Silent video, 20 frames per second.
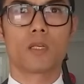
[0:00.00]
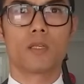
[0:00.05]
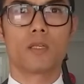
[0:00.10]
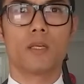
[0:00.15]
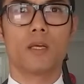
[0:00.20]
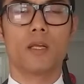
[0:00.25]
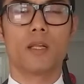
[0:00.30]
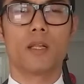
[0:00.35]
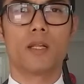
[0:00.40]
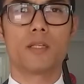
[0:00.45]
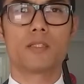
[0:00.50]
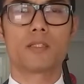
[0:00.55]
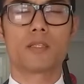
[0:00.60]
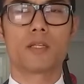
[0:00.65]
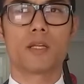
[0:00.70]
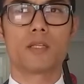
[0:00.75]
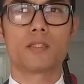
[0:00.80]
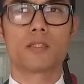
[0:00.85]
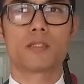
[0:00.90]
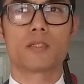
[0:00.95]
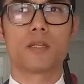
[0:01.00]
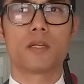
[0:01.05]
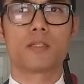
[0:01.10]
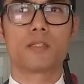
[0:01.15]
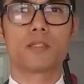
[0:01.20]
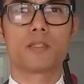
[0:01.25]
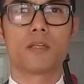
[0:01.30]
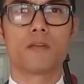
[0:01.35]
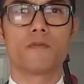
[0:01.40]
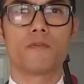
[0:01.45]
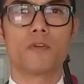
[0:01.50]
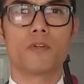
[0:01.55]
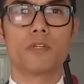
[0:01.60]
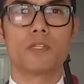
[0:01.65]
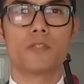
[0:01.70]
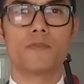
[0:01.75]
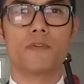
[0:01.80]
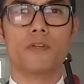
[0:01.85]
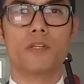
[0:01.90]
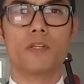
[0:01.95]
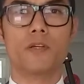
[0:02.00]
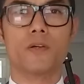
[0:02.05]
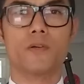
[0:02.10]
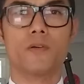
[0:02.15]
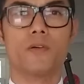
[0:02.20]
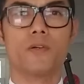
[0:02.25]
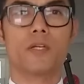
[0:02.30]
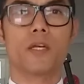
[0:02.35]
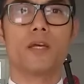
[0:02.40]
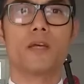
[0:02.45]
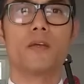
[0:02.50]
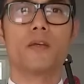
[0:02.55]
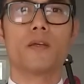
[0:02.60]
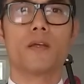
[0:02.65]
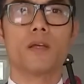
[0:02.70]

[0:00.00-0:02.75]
Yeah, that's it for this video. Okay.